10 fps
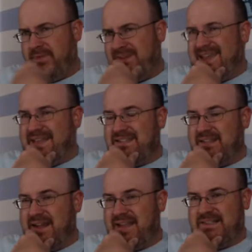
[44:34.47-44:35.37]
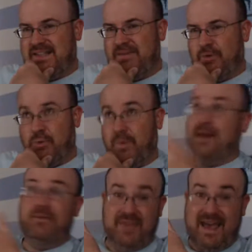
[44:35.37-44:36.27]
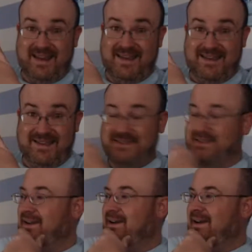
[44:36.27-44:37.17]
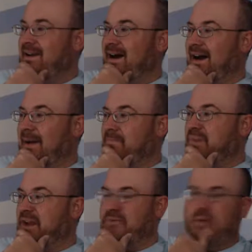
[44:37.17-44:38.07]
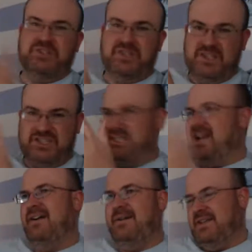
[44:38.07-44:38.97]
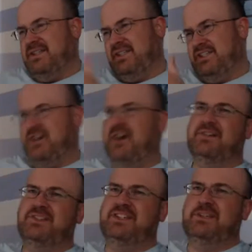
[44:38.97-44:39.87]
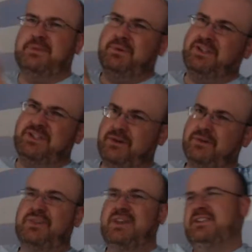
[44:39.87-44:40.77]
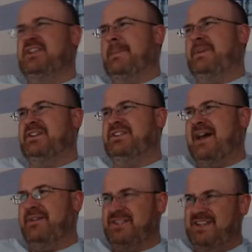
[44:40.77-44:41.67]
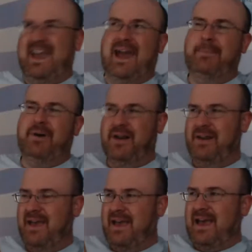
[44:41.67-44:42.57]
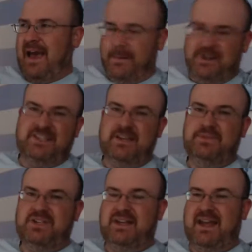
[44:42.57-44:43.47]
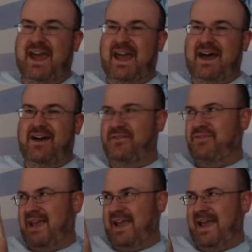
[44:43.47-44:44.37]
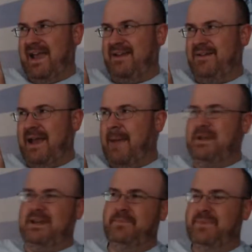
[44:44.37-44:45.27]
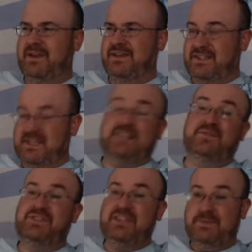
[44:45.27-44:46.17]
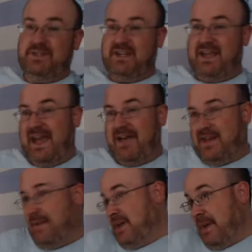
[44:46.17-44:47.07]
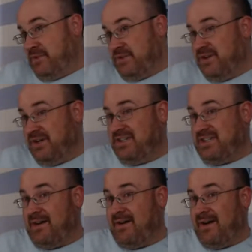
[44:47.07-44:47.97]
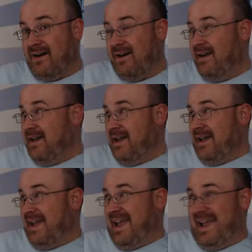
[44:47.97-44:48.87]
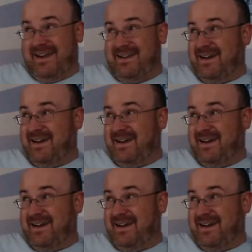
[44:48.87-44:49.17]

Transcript: get to the next level wherever that is. But unfortunately, this charter system has really screwed things up because now there's a cap on how many teams you can have and how many successful teams you can have, how many opportunities there are, and